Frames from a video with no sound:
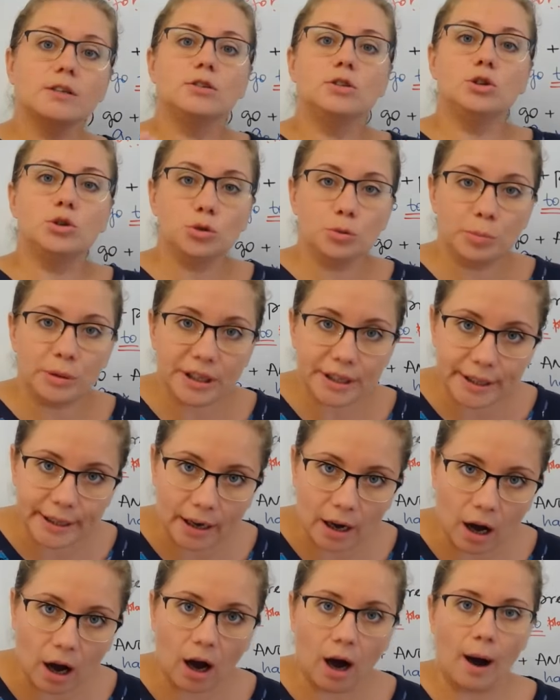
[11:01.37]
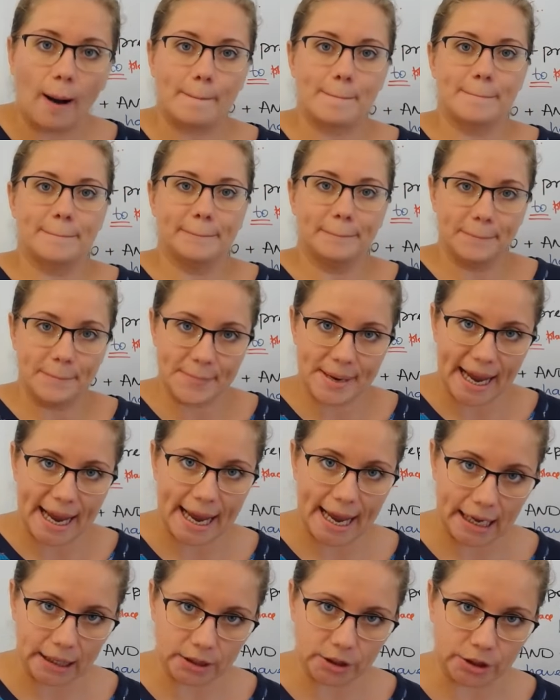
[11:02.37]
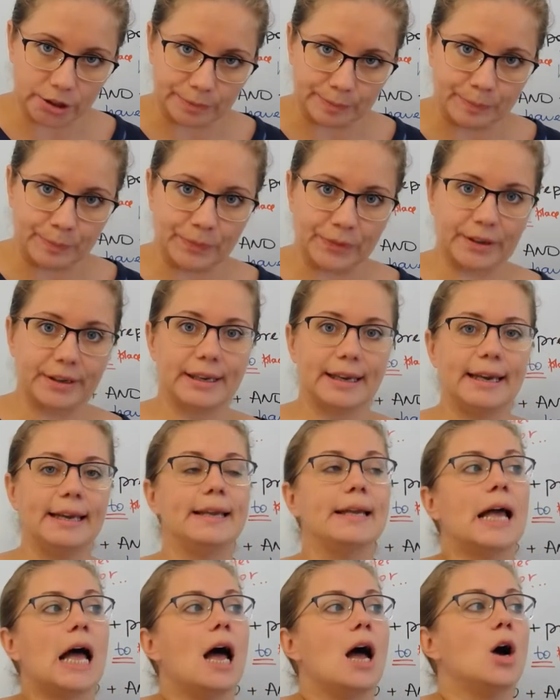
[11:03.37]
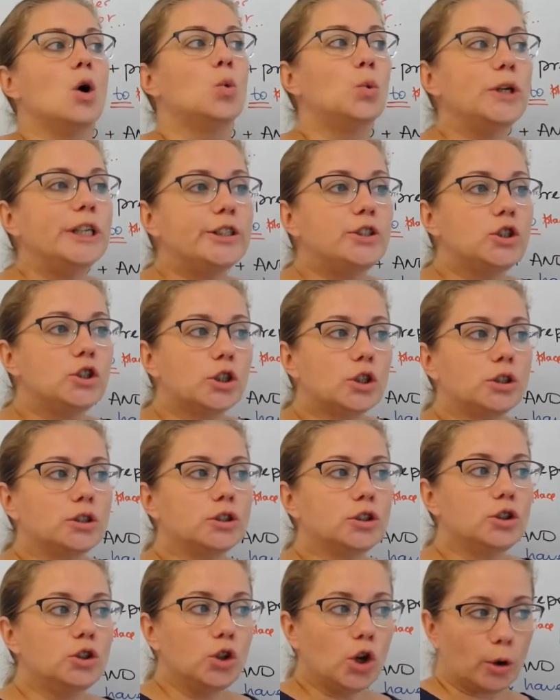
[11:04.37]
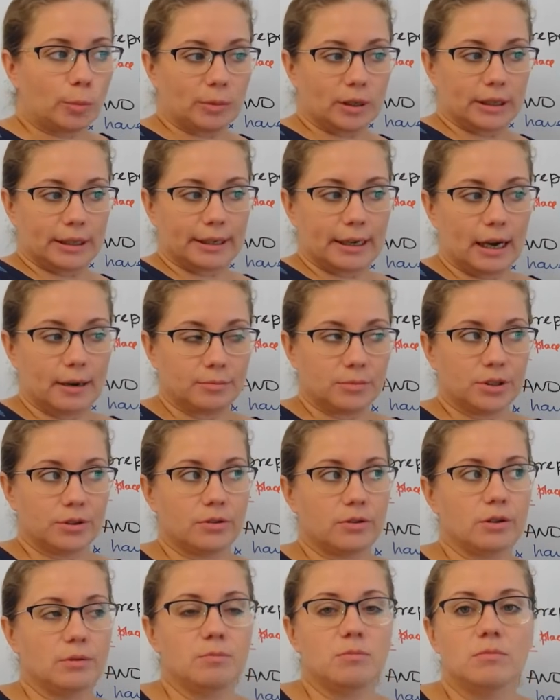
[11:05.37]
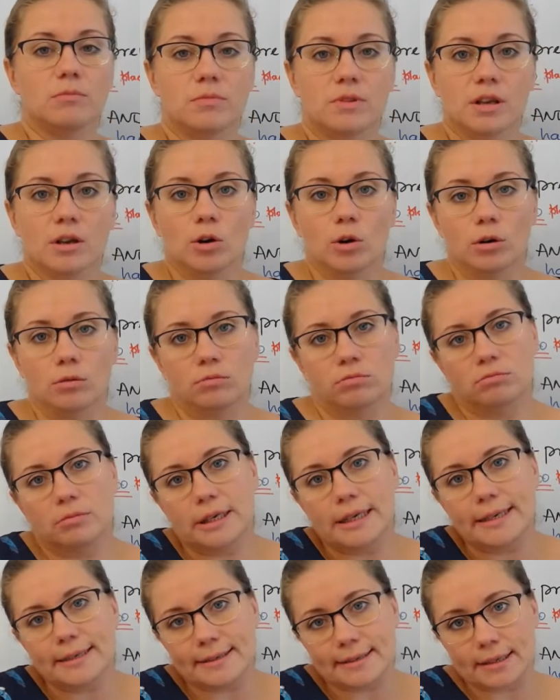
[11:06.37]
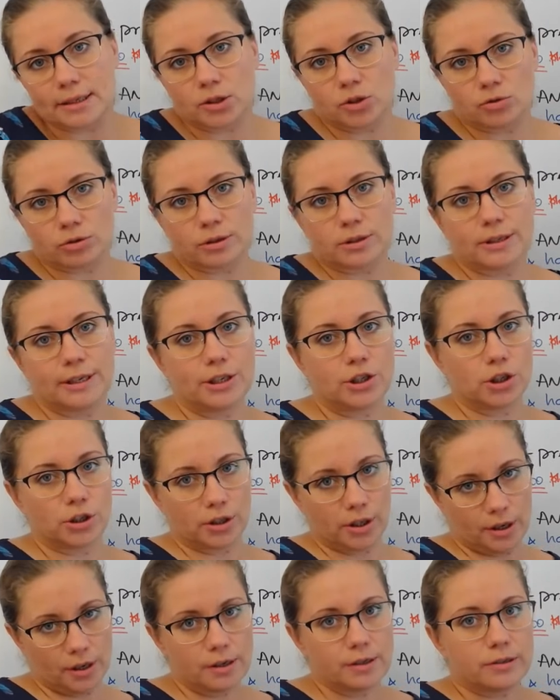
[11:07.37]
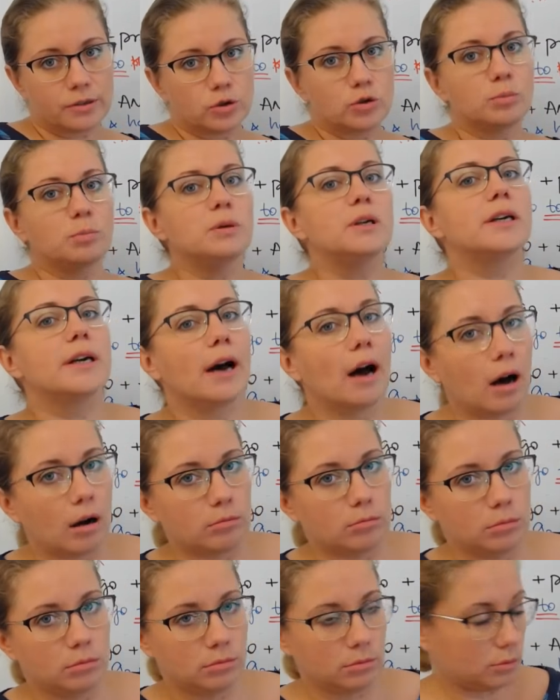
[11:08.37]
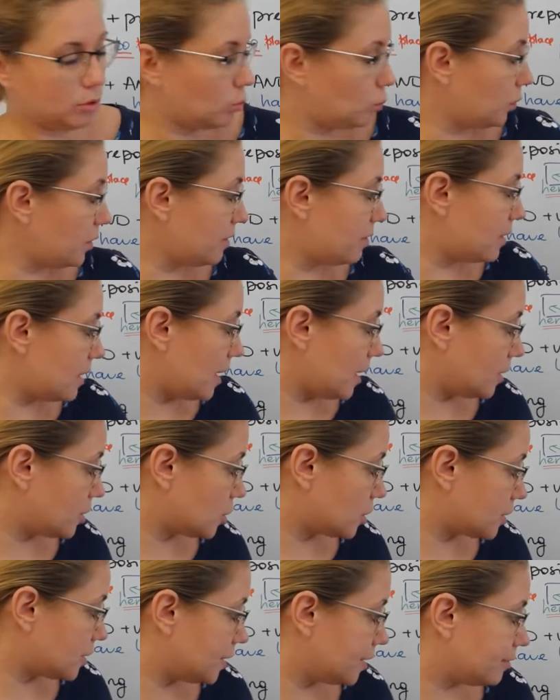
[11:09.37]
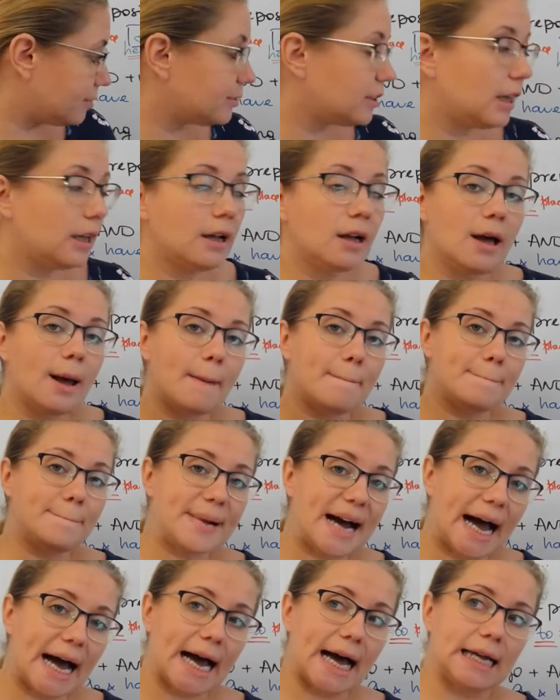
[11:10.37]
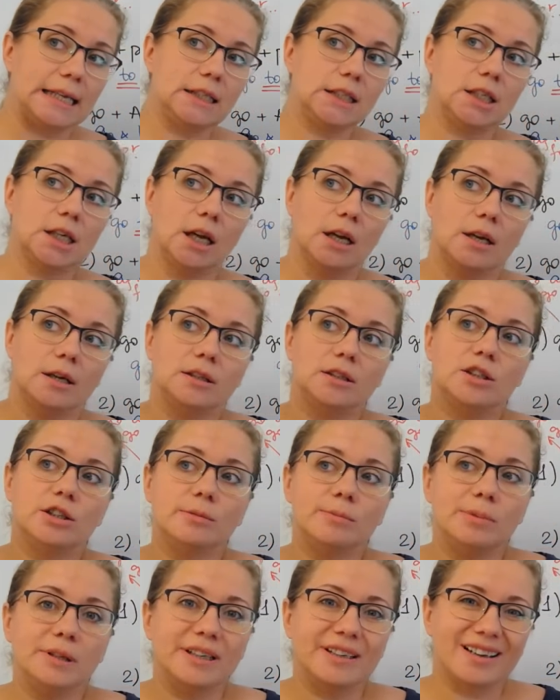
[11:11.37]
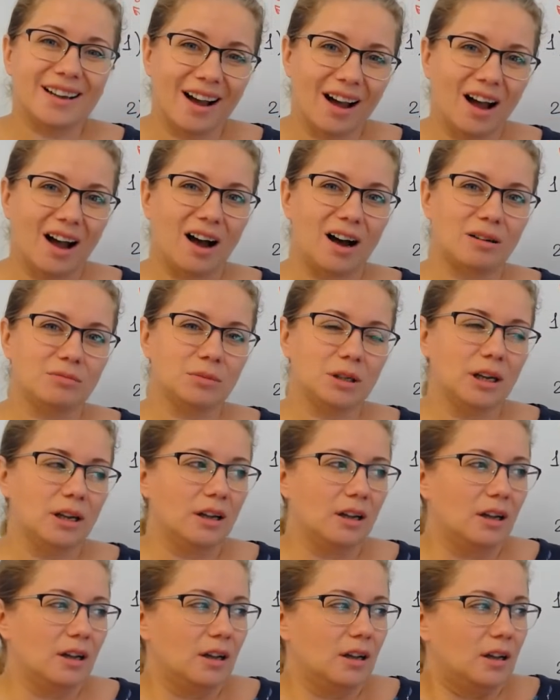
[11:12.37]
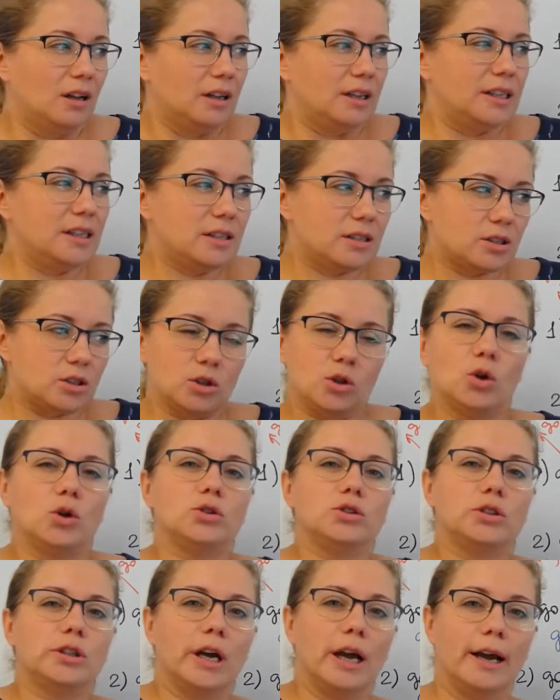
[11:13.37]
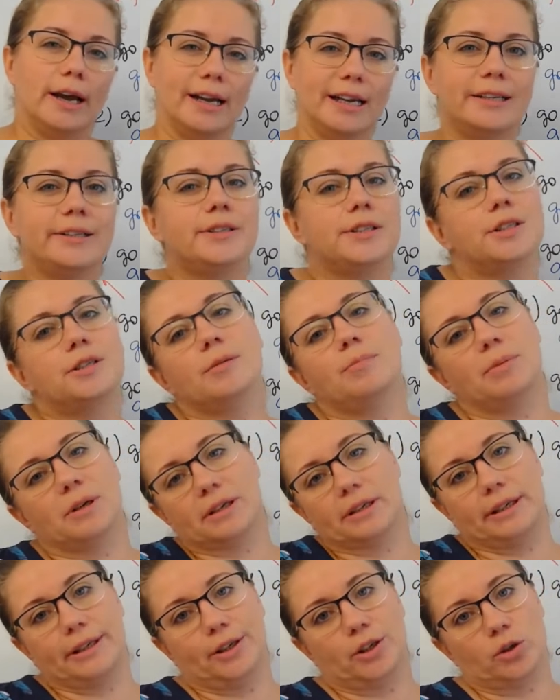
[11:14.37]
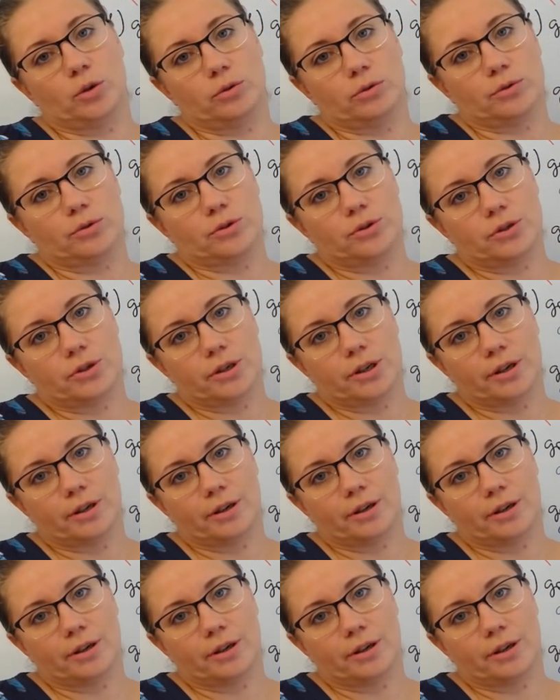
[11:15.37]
To become bad. Okay, we don't normally. I mean, the easiest translation here is to become with the adjective, but to become, it's not typically used